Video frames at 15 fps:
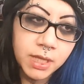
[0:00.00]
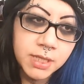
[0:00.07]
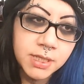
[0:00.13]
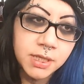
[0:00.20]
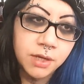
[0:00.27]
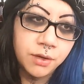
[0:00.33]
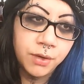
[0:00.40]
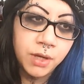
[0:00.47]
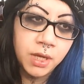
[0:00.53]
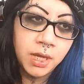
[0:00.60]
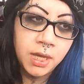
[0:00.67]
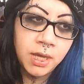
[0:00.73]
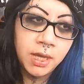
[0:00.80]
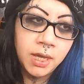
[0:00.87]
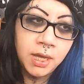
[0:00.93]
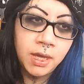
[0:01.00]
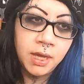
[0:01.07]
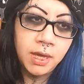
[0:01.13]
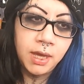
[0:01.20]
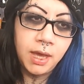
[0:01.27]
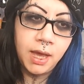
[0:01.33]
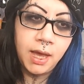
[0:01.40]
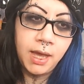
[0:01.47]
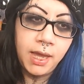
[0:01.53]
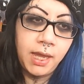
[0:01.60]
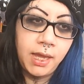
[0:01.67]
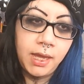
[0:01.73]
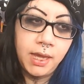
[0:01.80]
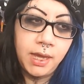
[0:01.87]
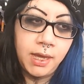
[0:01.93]
So,
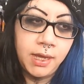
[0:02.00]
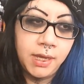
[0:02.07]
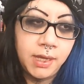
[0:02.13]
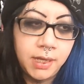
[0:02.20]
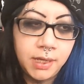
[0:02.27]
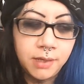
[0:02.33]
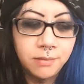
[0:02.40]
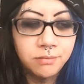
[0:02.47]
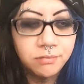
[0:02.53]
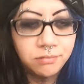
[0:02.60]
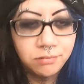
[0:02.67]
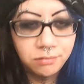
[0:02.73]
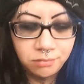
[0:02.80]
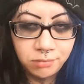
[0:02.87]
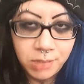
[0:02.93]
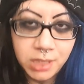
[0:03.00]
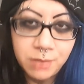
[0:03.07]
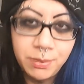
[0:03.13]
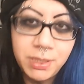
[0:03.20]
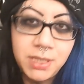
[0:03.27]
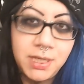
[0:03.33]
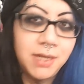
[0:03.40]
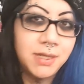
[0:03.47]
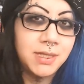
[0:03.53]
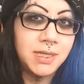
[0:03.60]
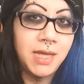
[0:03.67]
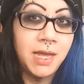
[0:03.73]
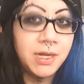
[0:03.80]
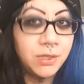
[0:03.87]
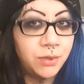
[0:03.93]
I, I, that's my
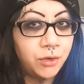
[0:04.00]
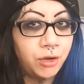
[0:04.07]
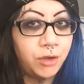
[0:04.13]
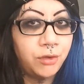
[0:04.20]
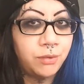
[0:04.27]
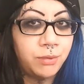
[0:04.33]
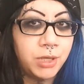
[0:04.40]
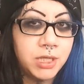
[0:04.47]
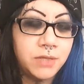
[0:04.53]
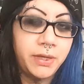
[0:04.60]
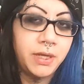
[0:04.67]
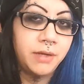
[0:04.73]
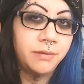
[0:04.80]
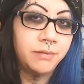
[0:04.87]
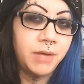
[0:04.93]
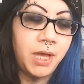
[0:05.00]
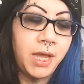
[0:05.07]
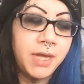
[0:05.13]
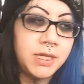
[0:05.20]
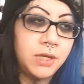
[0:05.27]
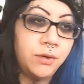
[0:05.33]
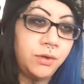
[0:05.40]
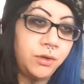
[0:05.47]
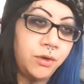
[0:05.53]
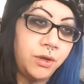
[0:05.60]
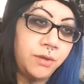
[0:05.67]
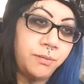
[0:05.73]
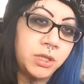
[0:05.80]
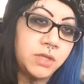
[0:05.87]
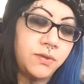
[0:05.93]
stance. I don't agree with breastfeeding. I don't agree
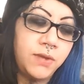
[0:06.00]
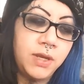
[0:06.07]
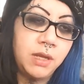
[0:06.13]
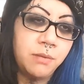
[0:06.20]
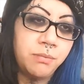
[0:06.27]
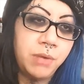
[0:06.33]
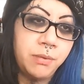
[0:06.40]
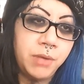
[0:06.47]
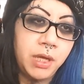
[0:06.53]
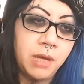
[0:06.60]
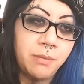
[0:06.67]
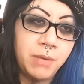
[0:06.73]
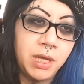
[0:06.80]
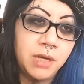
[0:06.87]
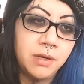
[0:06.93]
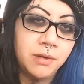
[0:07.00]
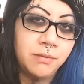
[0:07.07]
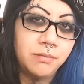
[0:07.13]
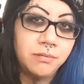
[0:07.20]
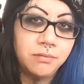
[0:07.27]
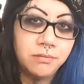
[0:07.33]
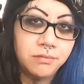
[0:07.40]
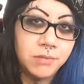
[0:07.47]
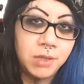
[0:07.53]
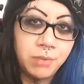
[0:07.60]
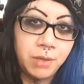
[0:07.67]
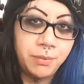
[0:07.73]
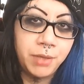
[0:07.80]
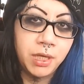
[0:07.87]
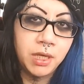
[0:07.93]
with breastfeeding in public. I mean, in
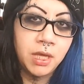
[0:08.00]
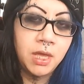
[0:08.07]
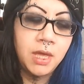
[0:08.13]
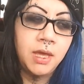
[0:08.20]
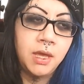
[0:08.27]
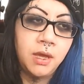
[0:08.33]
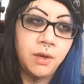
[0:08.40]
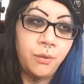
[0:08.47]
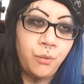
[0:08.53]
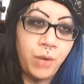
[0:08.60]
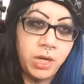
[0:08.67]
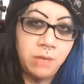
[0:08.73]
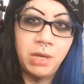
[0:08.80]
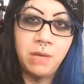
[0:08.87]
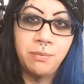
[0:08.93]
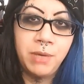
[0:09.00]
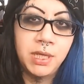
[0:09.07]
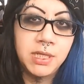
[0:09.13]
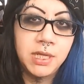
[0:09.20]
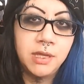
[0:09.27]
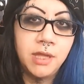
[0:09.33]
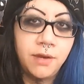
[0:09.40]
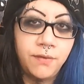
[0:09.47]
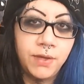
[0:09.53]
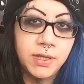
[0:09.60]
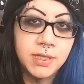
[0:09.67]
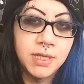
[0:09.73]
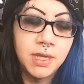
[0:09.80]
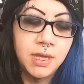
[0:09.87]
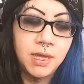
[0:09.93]
public. When you make a big deal out of
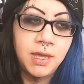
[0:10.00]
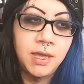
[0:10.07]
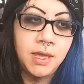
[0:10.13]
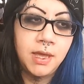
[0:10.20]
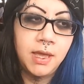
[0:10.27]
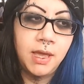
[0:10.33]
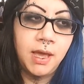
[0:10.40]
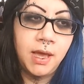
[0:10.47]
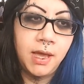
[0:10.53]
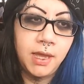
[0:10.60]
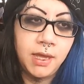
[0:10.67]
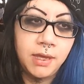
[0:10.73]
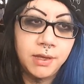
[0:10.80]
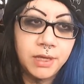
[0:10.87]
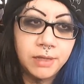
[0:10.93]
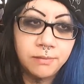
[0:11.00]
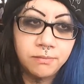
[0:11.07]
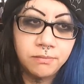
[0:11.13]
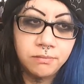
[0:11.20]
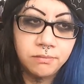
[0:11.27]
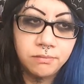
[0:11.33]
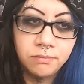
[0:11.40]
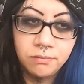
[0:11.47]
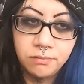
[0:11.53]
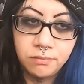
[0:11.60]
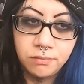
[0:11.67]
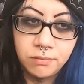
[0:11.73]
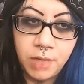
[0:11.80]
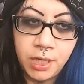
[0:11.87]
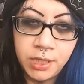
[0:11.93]
it. I
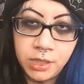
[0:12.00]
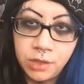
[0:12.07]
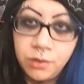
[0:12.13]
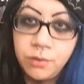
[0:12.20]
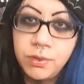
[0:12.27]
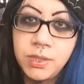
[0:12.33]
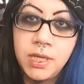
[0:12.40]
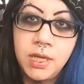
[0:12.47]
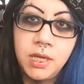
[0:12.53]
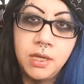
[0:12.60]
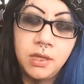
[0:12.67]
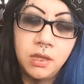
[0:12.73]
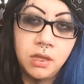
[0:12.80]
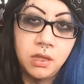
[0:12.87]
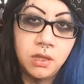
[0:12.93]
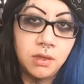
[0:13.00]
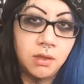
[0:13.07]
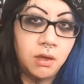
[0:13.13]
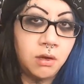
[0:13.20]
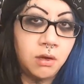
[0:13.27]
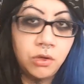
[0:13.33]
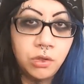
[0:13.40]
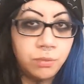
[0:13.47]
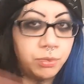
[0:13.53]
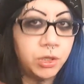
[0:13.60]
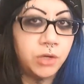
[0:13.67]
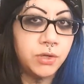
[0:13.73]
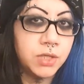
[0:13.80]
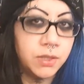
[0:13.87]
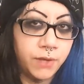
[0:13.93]
I do see all the
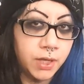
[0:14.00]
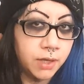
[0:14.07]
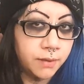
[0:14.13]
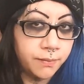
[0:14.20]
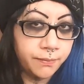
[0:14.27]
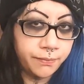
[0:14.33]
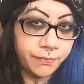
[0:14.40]
pros of it.